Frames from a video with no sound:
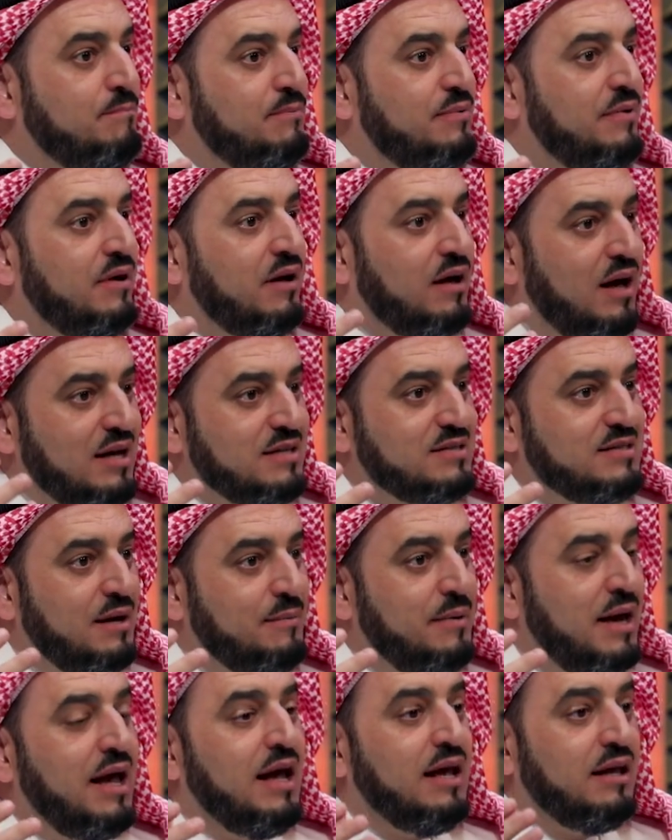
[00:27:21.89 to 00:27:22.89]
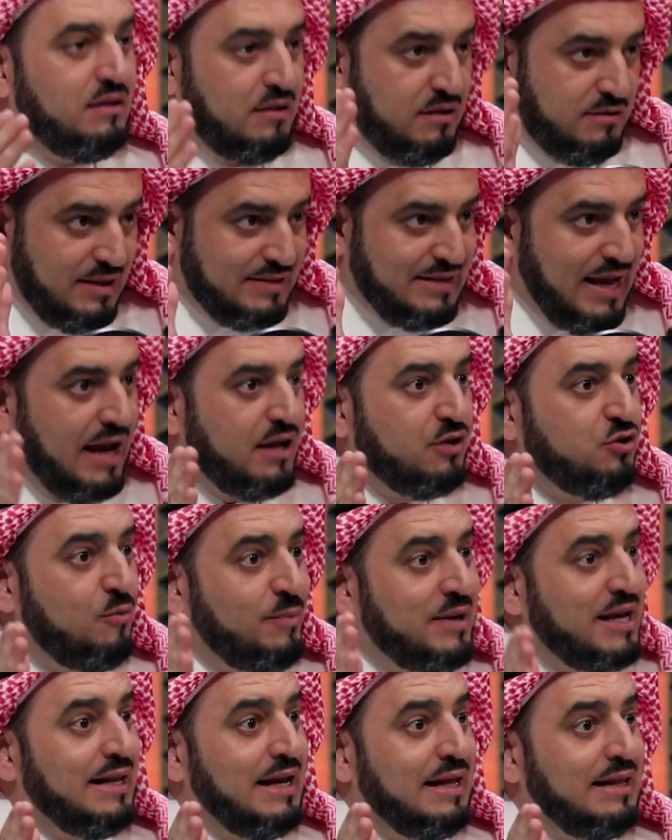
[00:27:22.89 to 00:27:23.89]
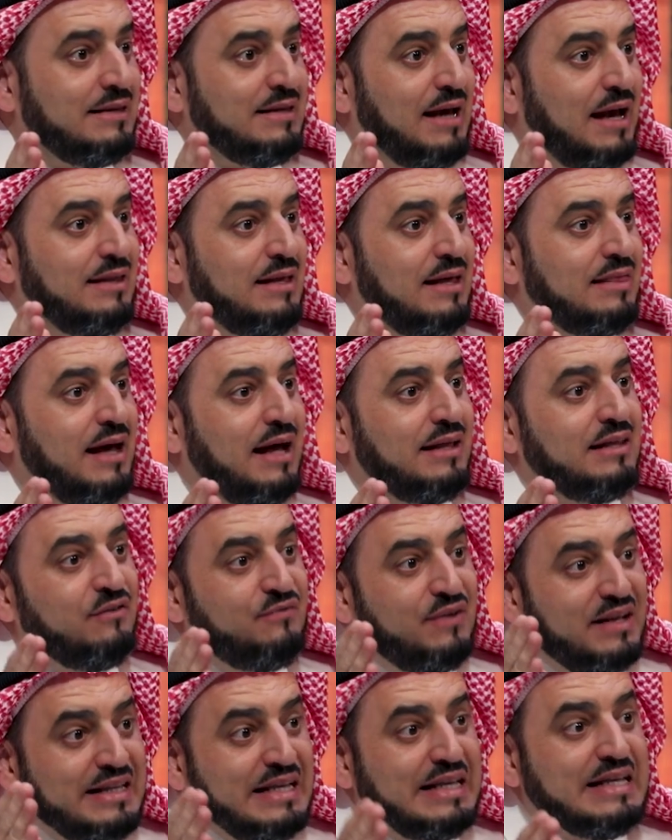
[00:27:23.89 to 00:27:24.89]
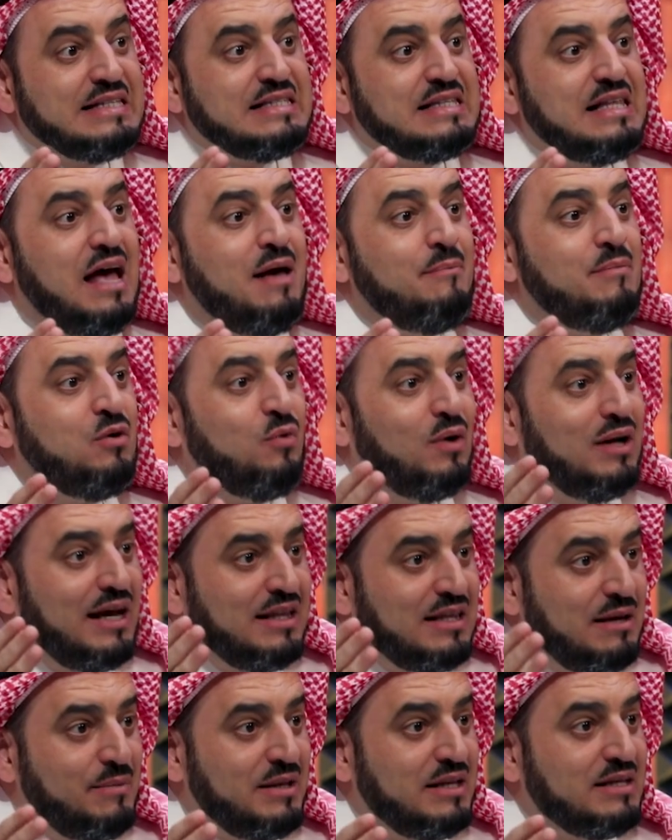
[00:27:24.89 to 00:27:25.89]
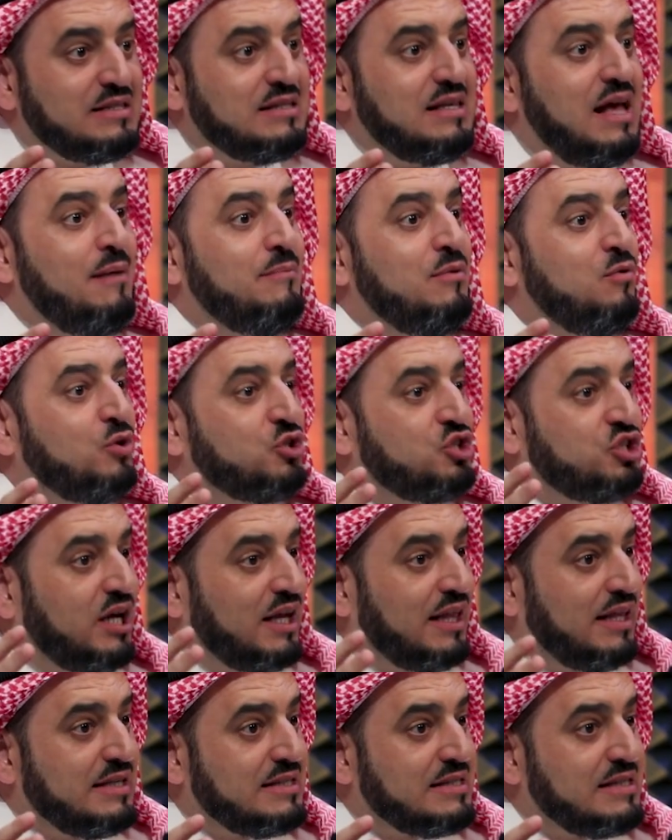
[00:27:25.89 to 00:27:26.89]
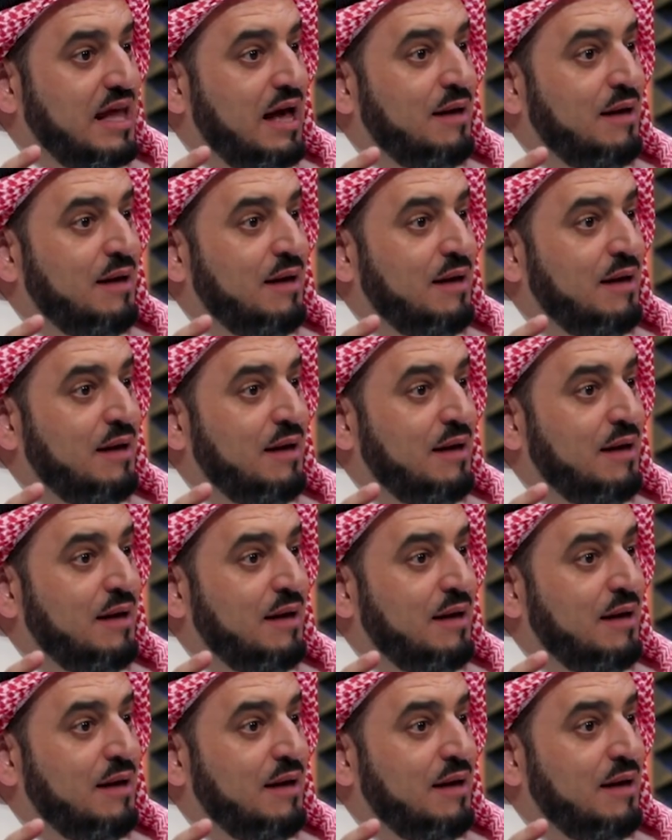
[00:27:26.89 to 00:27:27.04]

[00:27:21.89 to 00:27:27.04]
We can discuss Islamic art, literature, poetry, and science.